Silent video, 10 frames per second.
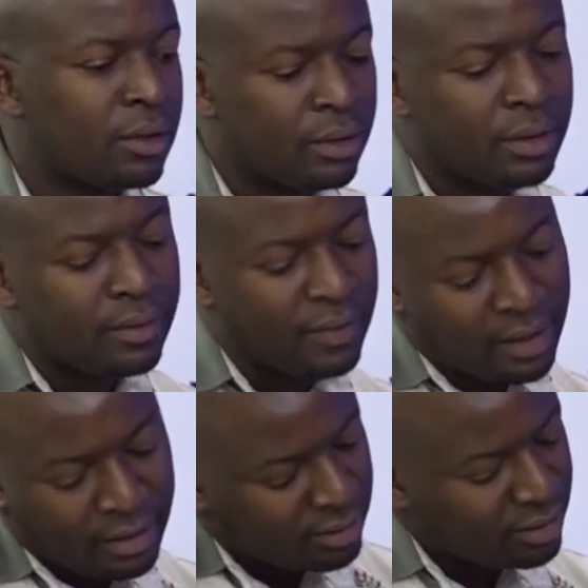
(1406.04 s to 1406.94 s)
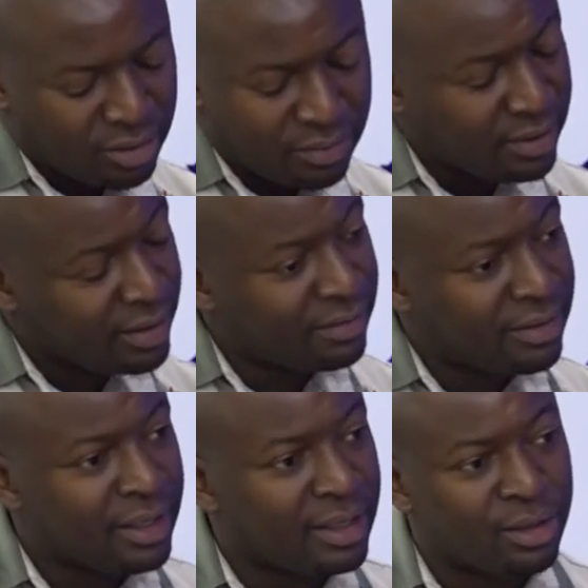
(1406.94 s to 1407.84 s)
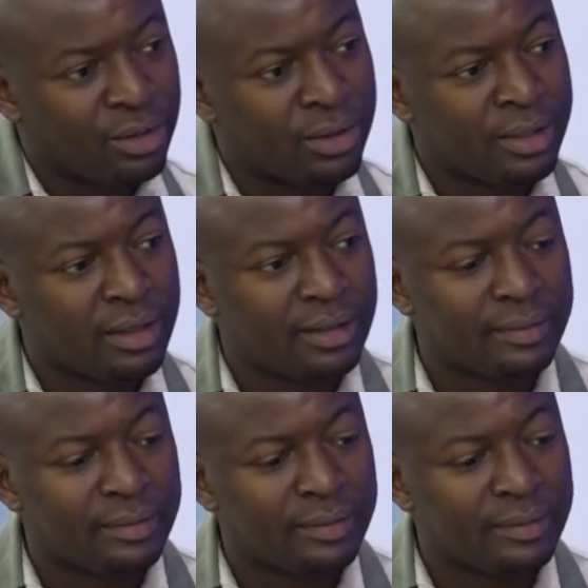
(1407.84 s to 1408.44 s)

Good. That's Good to be here, for as always.